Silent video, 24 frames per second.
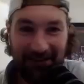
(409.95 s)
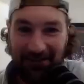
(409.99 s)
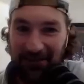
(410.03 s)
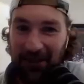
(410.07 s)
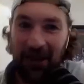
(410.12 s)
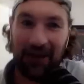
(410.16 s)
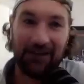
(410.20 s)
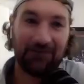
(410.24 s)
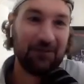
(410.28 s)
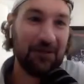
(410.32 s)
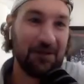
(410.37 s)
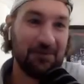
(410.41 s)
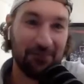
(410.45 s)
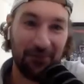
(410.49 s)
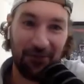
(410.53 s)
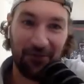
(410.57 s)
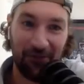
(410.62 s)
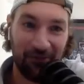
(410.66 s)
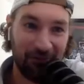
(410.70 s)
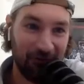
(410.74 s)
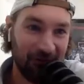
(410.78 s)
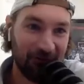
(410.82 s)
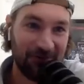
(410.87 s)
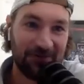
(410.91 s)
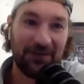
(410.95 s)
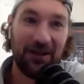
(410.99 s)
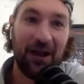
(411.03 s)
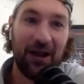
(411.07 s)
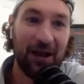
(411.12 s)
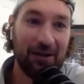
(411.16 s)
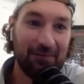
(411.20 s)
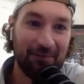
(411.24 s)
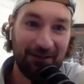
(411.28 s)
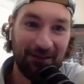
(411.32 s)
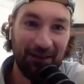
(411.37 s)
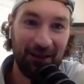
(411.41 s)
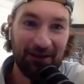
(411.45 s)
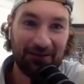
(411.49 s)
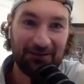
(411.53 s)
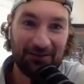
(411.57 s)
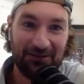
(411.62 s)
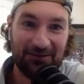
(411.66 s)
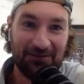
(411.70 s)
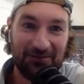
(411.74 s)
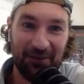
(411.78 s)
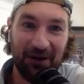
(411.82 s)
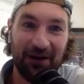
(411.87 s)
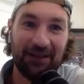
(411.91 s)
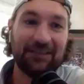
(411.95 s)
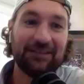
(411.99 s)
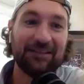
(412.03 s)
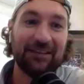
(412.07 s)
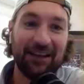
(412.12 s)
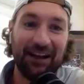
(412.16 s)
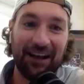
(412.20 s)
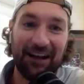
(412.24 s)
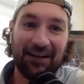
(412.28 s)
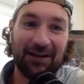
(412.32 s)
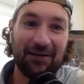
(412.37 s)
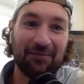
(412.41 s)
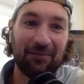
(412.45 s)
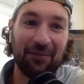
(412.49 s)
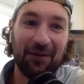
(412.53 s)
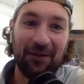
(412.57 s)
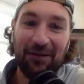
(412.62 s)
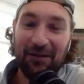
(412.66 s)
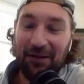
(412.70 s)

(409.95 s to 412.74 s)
they'd come for the first time in like 2 months and end up,